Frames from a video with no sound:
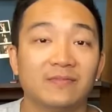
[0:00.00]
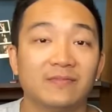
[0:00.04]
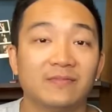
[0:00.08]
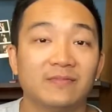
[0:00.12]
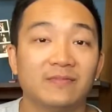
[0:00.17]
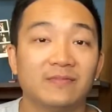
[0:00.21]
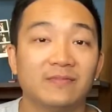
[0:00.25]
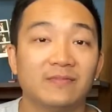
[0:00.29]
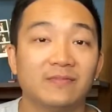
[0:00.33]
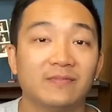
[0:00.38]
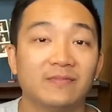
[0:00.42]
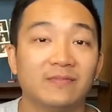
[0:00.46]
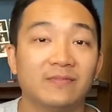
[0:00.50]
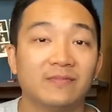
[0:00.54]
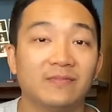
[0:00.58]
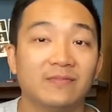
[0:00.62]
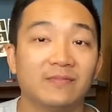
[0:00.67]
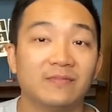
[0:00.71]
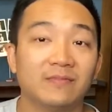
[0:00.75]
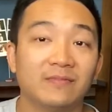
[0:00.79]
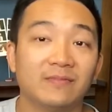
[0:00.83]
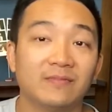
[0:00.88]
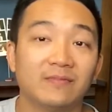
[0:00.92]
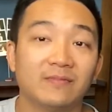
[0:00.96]

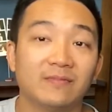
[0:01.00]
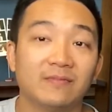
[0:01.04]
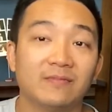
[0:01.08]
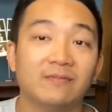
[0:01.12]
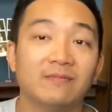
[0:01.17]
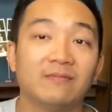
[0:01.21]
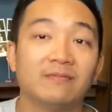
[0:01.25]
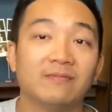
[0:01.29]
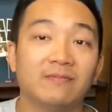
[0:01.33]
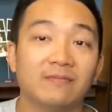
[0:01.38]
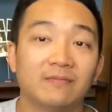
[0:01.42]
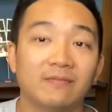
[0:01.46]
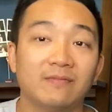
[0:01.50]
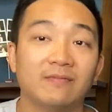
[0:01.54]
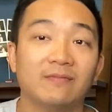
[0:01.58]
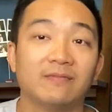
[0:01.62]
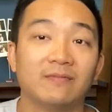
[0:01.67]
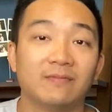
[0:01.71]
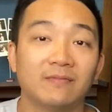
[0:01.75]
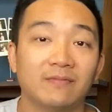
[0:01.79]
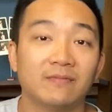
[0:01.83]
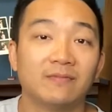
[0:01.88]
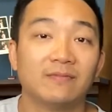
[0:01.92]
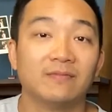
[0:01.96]

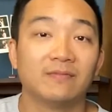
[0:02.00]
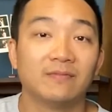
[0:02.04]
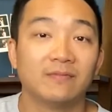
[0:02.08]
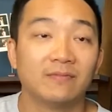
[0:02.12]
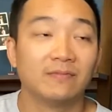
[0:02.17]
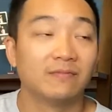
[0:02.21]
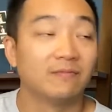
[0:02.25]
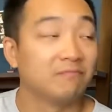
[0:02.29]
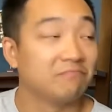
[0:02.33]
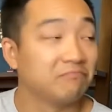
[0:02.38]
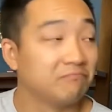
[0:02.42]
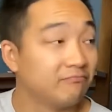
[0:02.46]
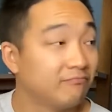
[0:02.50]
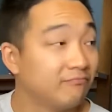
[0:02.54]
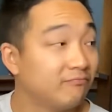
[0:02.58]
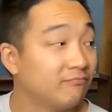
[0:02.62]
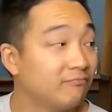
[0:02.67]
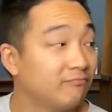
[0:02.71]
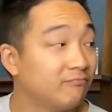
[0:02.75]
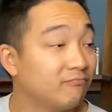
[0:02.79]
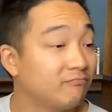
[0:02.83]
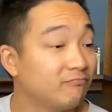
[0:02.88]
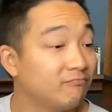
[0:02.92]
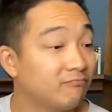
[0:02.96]

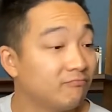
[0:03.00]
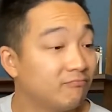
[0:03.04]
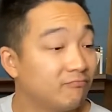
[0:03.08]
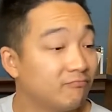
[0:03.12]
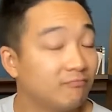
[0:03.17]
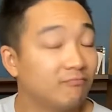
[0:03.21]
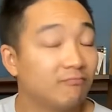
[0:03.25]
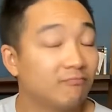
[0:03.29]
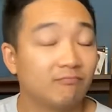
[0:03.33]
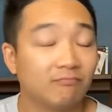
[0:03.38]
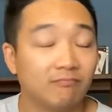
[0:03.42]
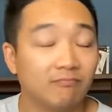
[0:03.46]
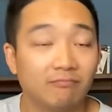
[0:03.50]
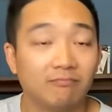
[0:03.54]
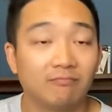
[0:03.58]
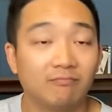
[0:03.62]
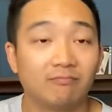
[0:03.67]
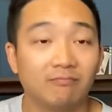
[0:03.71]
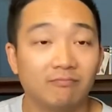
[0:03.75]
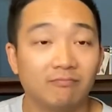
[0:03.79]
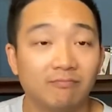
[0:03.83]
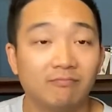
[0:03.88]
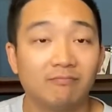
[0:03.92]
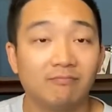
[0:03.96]

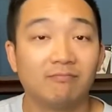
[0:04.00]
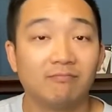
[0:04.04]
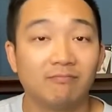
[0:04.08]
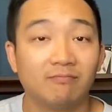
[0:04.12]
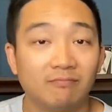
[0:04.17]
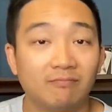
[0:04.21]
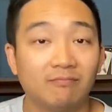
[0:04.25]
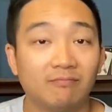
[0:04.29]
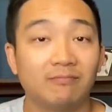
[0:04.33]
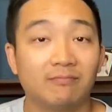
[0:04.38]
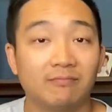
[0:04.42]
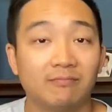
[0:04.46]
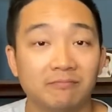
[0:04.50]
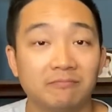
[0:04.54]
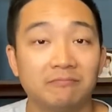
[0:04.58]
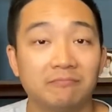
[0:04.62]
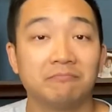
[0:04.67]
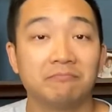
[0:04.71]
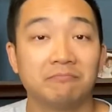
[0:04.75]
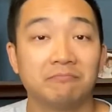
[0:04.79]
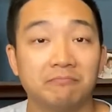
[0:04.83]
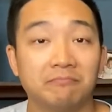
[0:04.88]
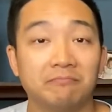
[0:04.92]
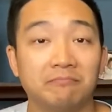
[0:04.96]

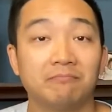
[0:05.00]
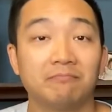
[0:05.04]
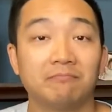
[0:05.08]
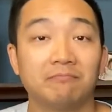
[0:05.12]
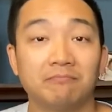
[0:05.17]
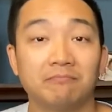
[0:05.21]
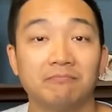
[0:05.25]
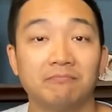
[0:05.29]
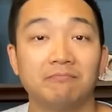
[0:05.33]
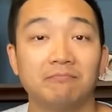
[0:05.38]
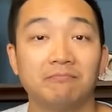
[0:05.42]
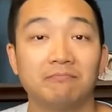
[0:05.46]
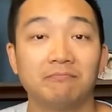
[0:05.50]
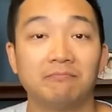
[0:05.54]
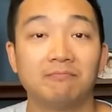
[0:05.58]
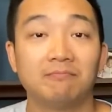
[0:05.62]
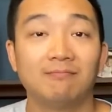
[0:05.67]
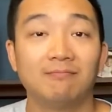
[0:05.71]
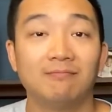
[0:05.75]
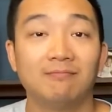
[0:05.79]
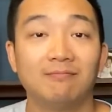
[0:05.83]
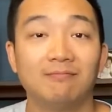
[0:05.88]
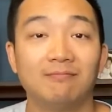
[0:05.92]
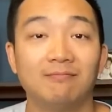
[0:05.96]

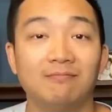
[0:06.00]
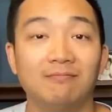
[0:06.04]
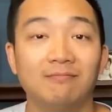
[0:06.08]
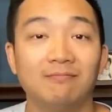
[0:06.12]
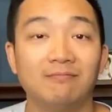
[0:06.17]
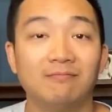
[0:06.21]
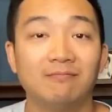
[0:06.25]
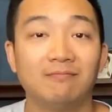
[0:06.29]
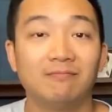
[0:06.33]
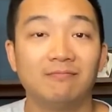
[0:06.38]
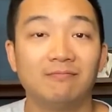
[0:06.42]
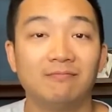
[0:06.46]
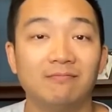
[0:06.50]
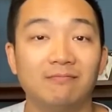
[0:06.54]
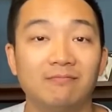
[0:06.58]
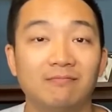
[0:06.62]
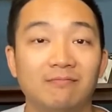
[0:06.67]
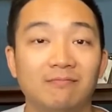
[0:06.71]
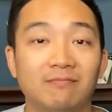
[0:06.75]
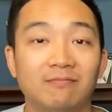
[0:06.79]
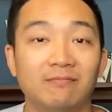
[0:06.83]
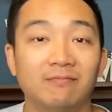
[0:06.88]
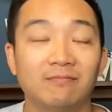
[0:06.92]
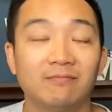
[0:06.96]

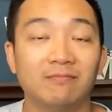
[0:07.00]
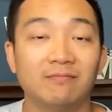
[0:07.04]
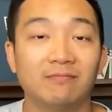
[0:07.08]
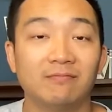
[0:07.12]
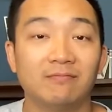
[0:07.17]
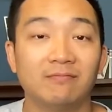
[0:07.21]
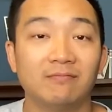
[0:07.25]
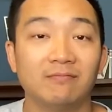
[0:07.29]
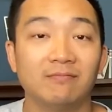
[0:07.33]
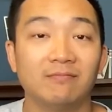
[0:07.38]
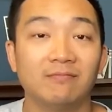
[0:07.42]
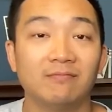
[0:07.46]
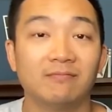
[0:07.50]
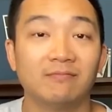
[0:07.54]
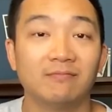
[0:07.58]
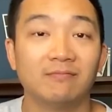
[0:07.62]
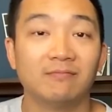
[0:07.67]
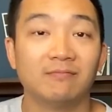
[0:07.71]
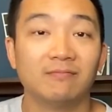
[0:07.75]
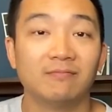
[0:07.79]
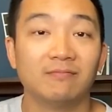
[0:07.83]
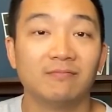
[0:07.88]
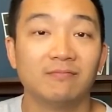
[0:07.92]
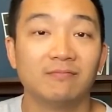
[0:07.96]
(silent)